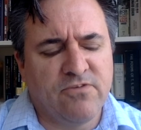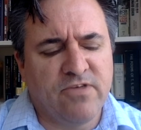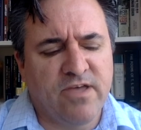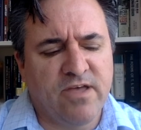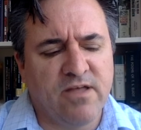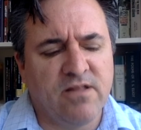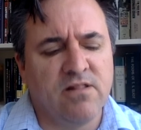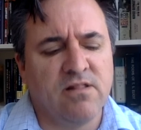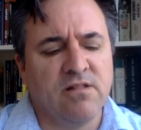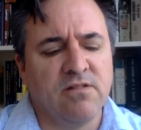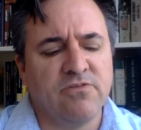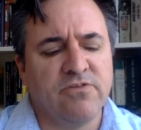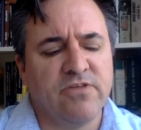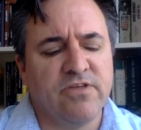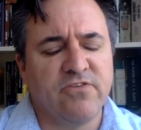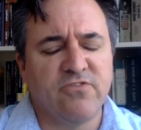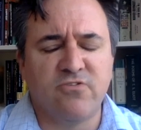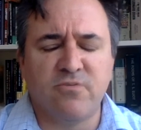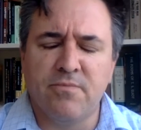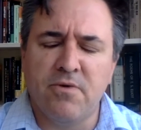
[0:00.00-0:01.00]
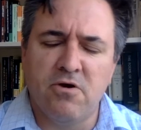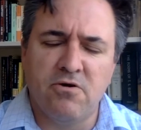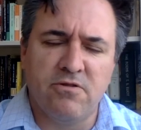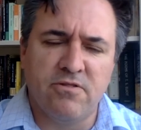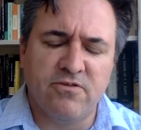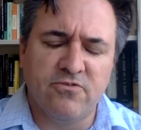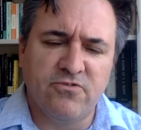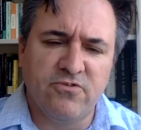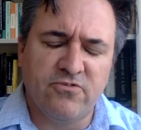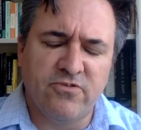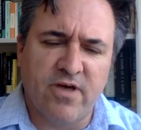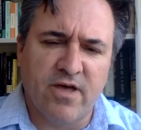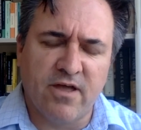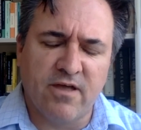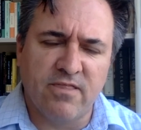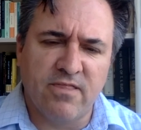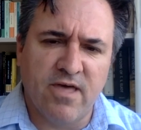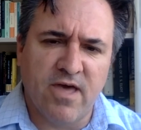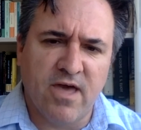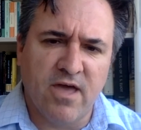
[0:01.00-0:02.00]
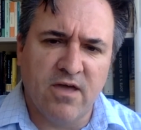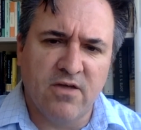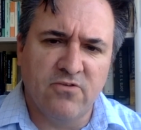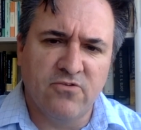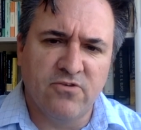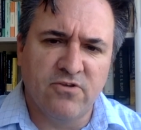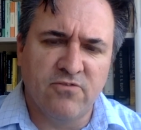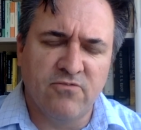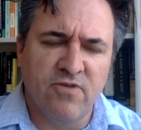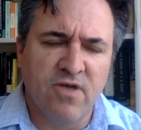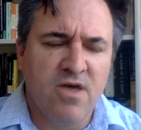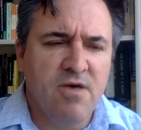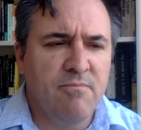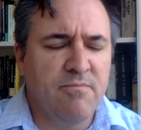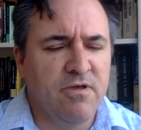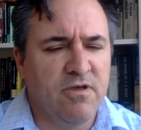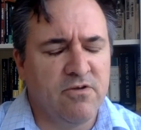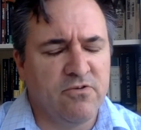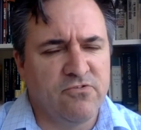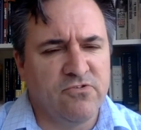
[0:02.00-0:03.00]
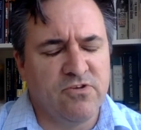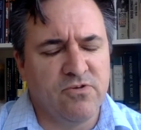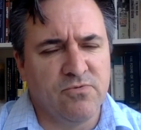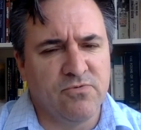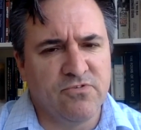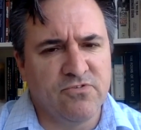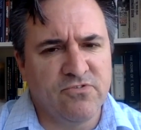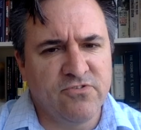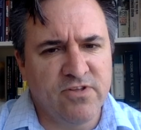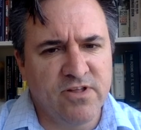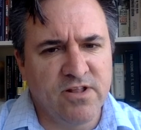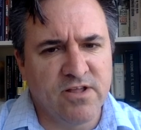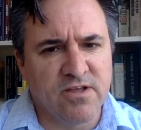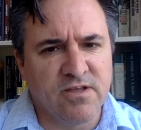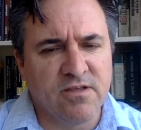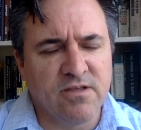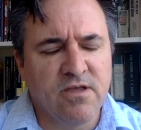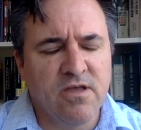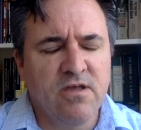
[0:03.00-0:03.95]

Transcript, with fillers: tell Desdemona that she'd taken the handkerchief because she was silly.